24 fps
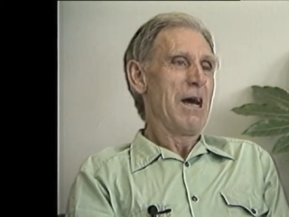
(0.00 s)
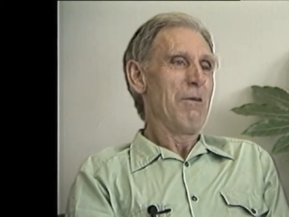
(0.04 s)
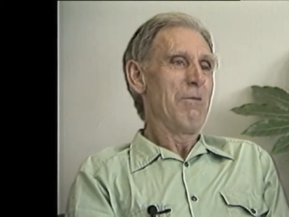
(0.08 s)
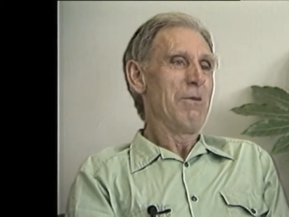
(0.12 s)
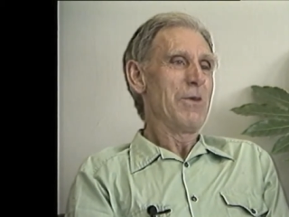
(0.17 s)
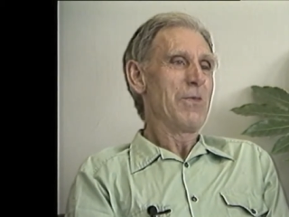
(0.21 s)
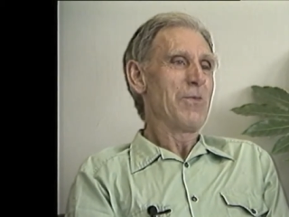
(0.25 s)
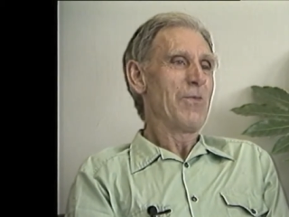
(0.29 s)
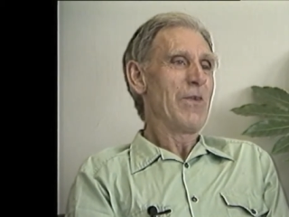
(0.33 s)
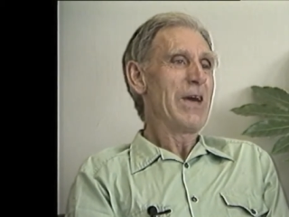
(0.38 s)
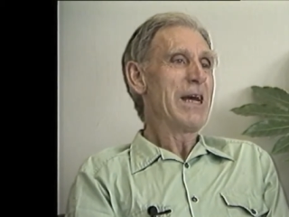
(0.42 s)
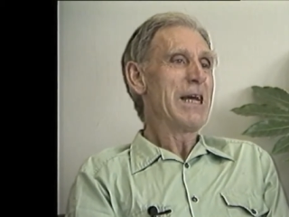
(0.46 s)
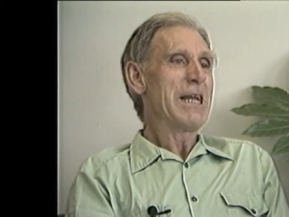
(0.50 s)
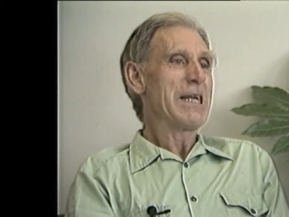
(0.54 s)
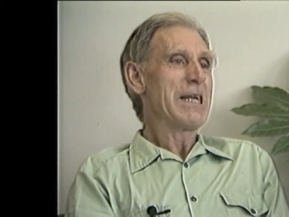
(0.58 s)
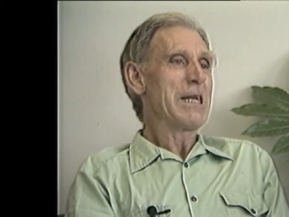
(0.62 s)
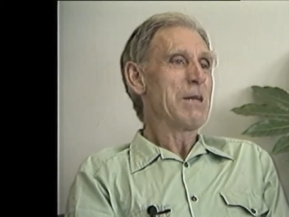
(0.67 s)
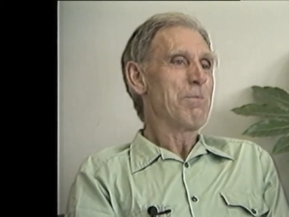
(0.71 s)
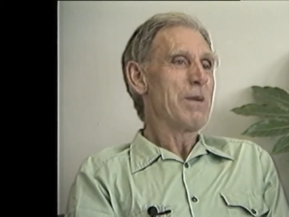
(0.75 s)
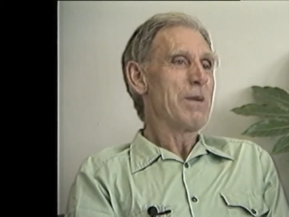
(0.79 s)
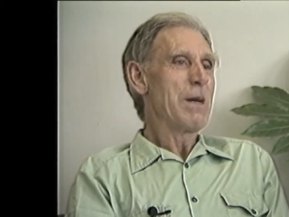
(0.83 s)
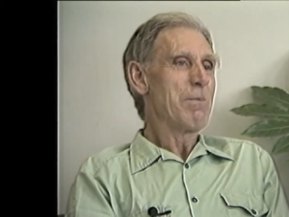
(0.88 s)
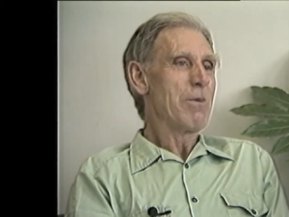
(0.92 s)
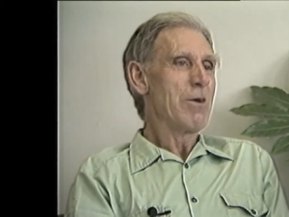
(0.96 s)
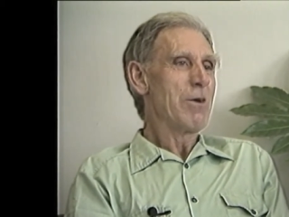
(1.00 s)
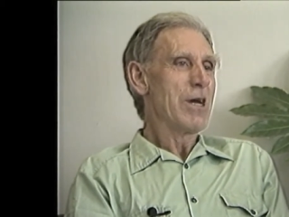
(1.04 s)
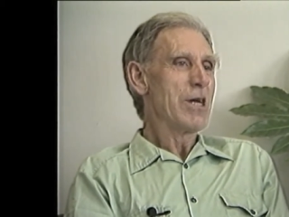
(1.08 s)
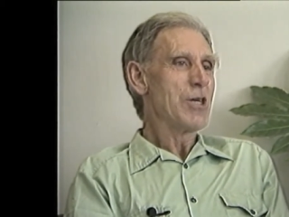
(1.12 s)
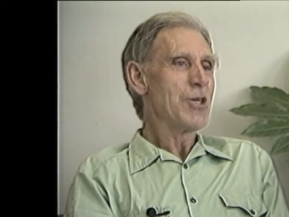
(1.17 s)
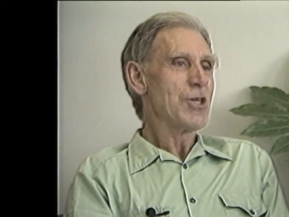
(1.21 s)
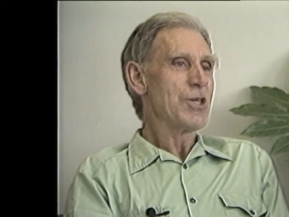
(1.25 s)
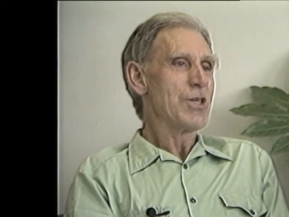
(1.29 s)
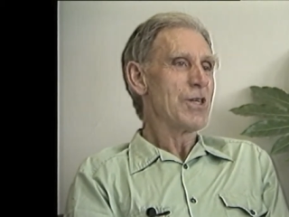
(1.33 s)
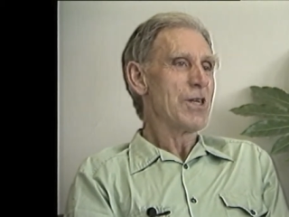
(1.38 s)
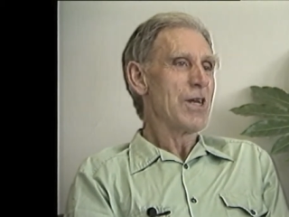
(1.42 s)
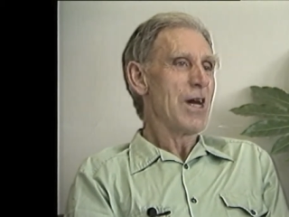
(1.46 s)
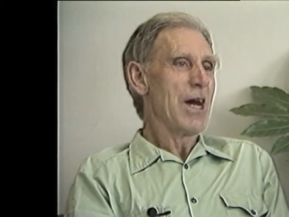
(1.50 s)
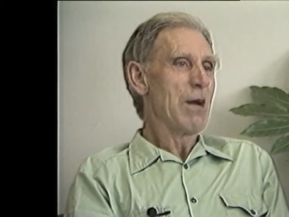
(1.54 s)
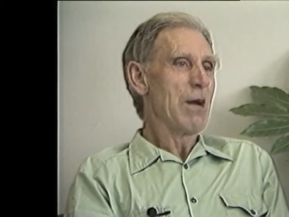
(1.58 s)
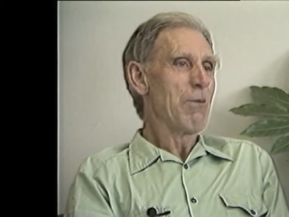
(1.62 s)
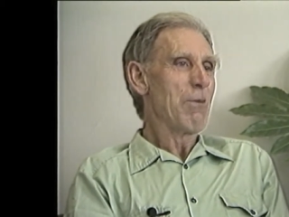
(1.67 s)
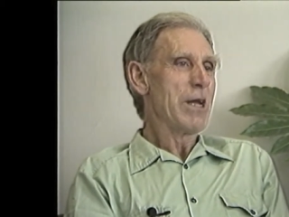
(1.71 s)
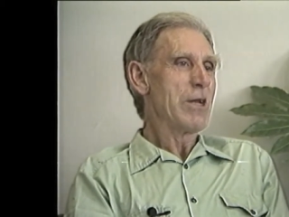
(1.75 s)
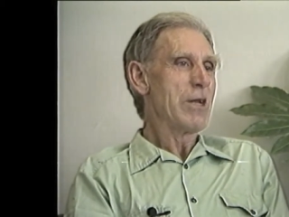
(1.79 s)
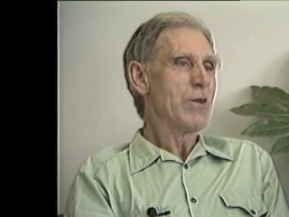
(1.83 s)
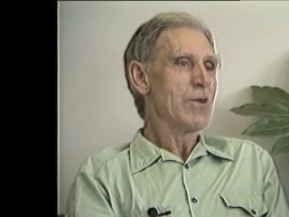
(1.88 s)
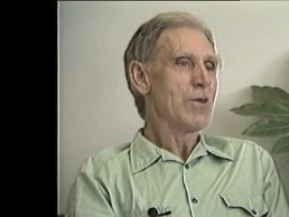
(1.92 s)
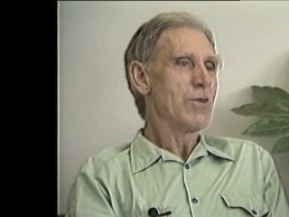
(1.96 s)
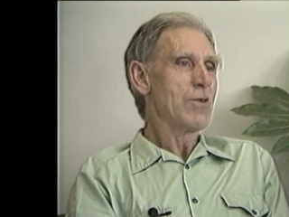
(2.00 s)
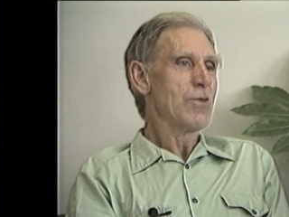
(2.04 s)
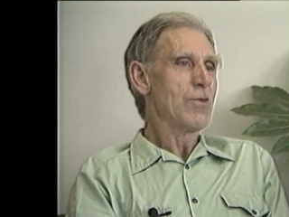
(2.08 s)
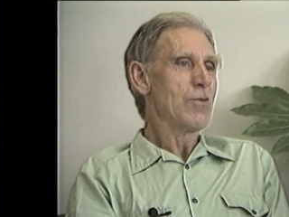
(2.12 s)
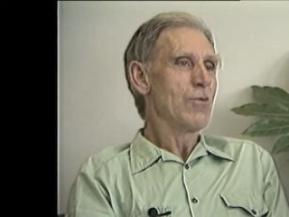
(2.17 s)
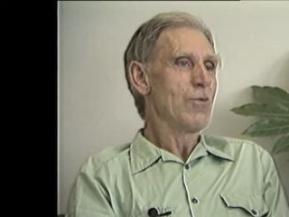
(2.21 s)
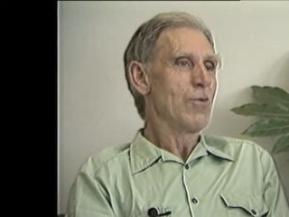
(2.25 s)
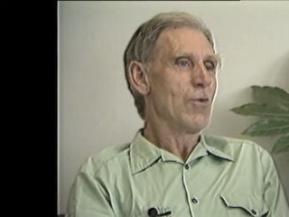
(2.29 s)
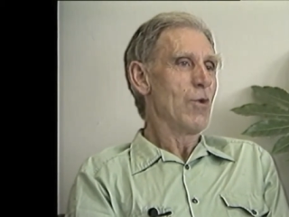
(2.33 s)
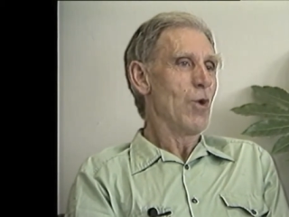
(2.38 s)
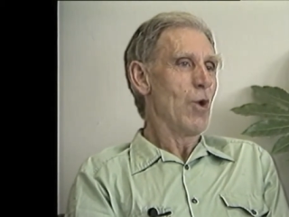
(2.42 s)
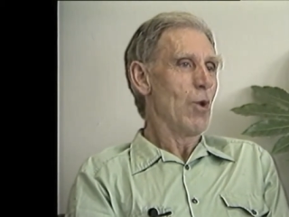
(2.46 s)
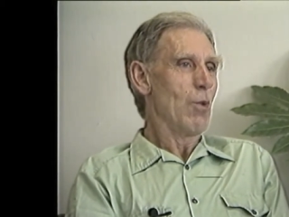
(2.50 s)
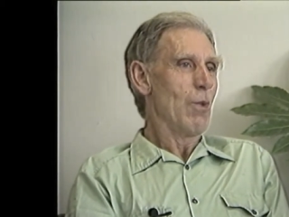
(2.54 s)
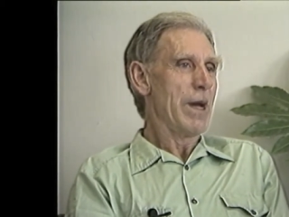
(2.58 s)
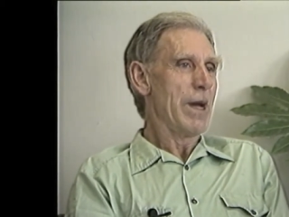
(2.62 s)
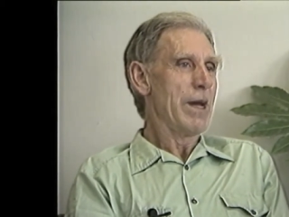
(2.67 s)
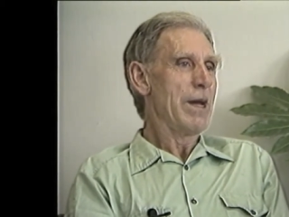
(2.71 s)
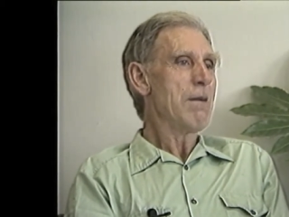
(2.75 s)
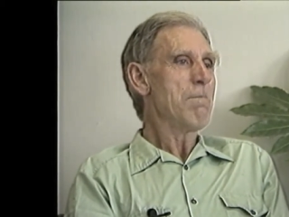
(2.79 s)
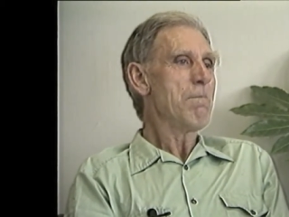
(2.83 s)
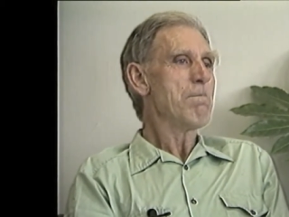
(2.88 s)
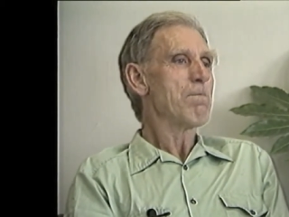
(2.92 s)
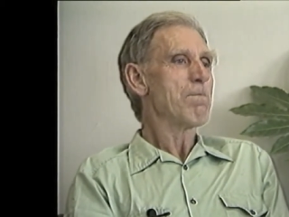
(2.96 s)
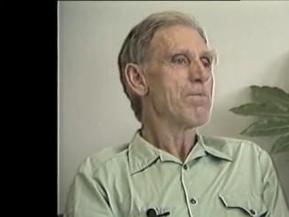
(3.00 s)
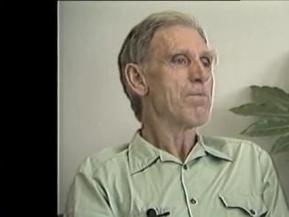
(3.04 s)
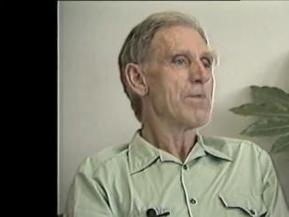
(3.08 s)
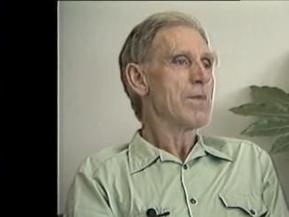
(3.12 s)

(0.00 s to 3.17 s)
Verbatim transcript: With very little preparation, I went to Norway.